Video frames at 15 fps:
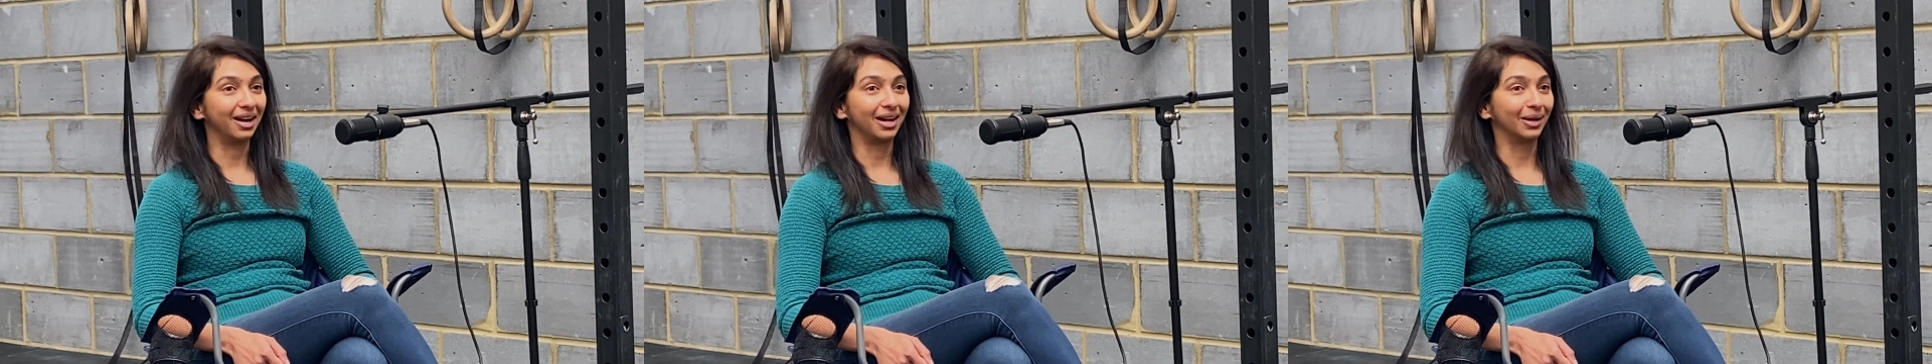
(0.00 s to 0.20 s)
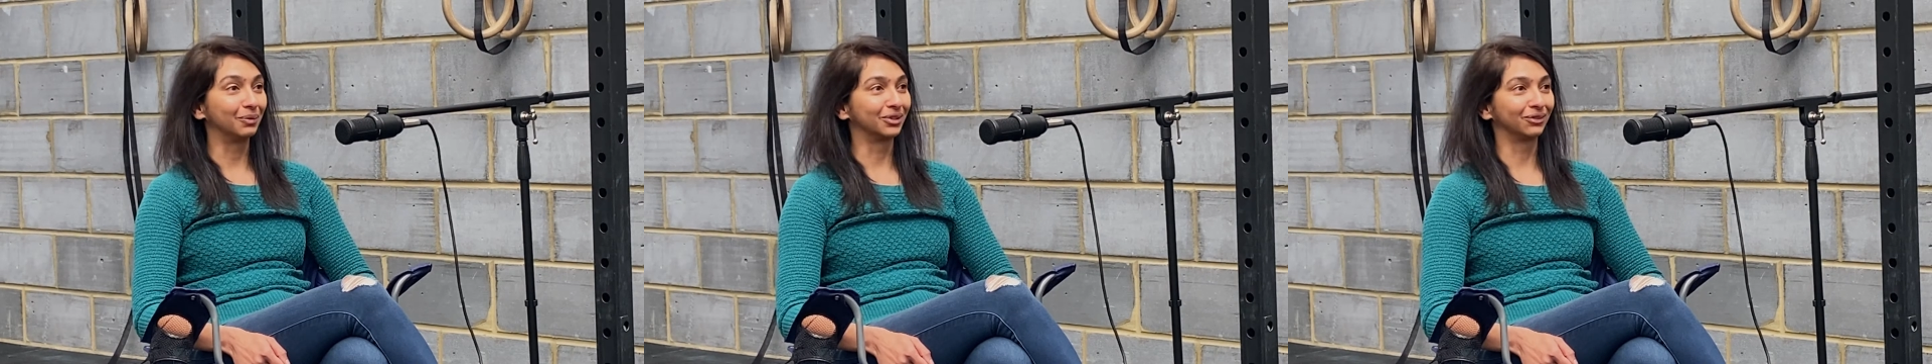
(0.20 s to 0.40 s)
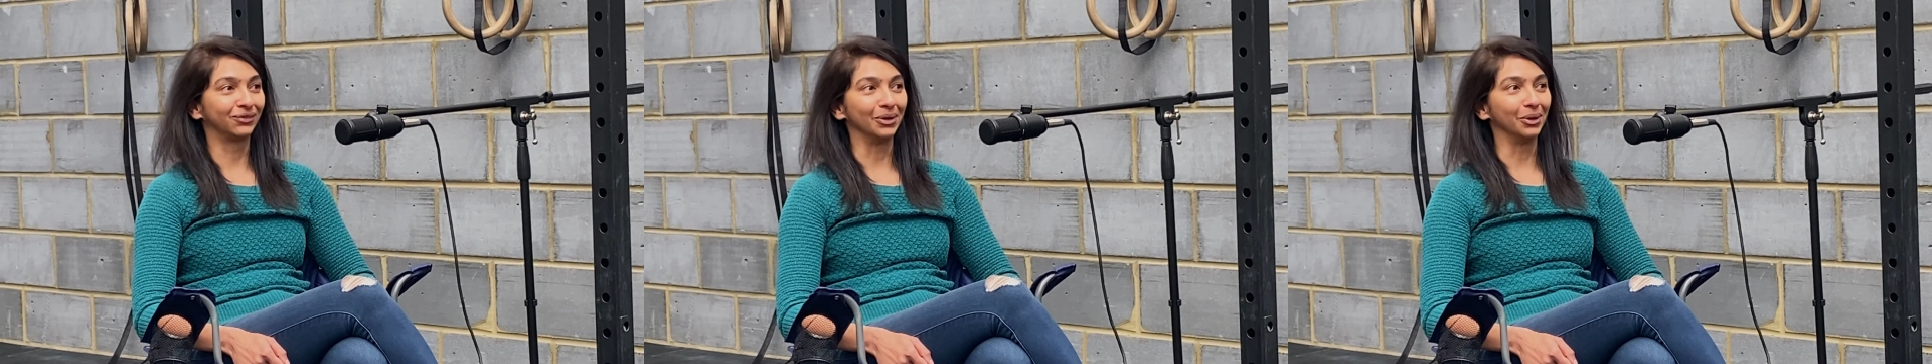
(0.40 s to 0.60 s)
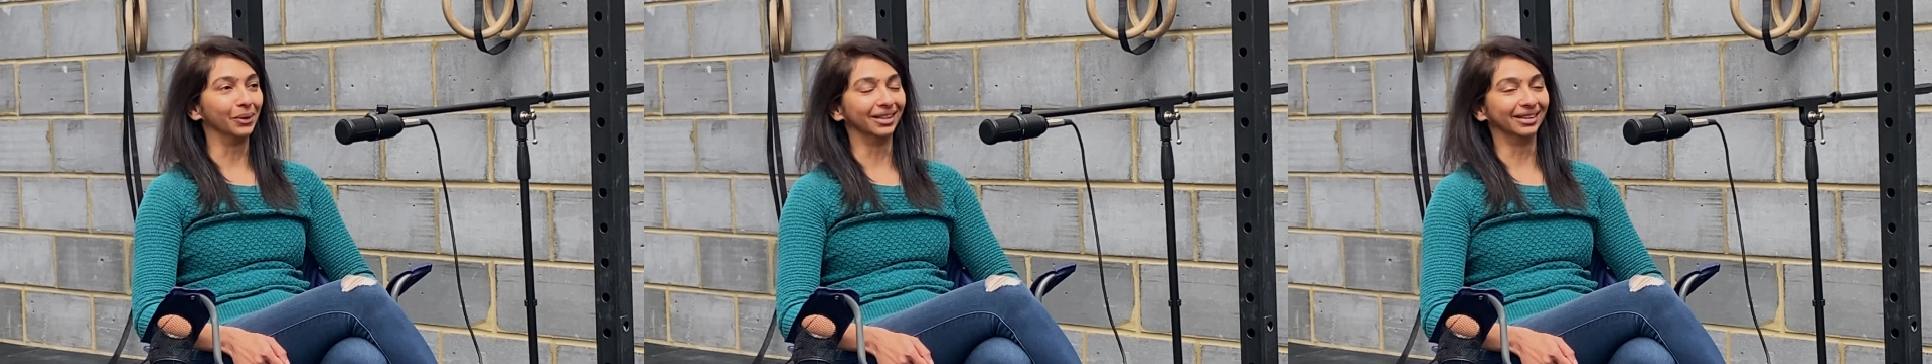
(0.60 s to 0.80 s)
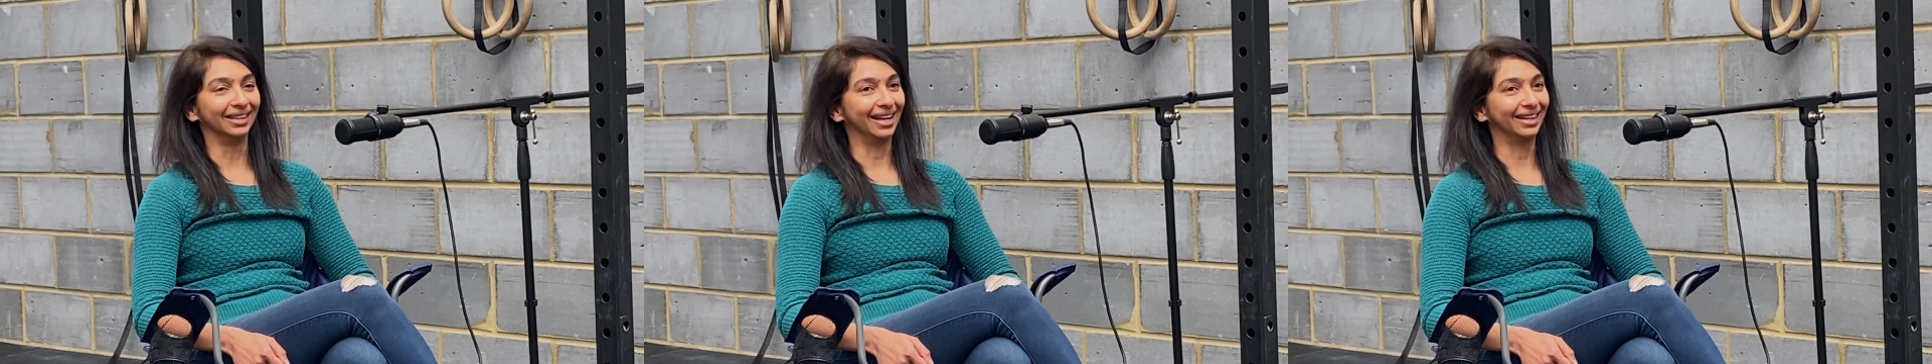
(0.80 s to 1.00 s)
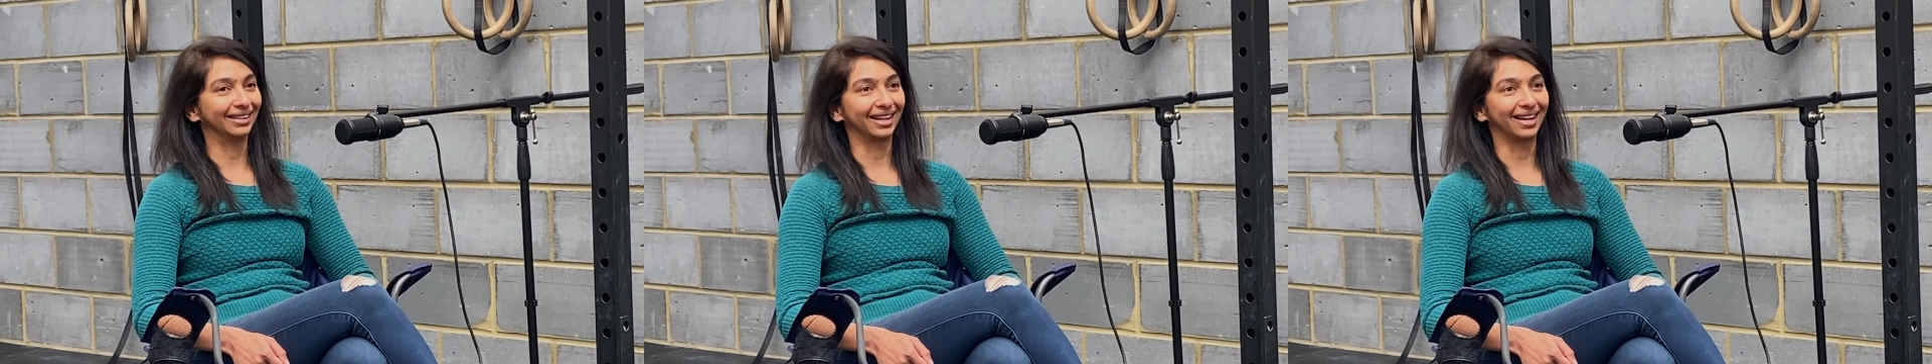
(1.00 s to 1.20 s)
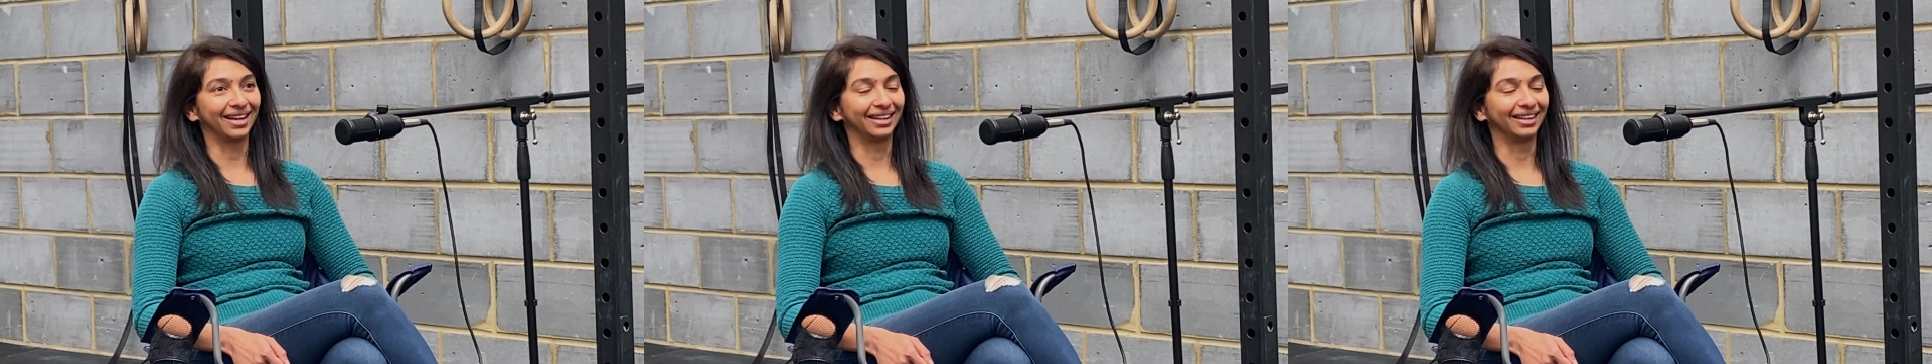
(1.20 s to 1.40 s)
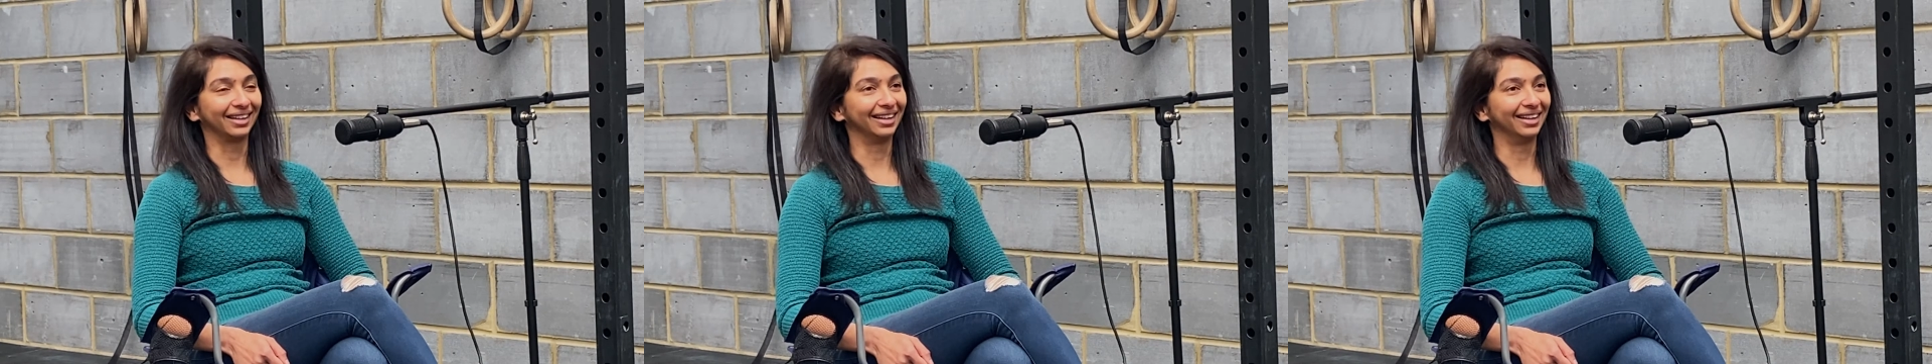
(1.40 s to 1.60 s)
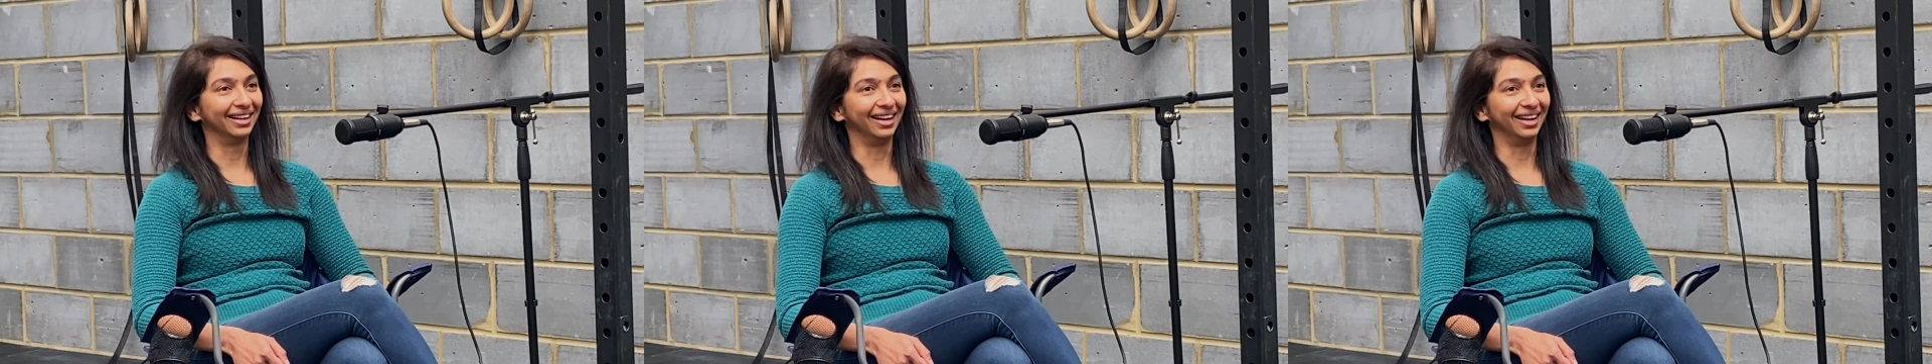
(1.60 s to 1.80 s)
I was following that day,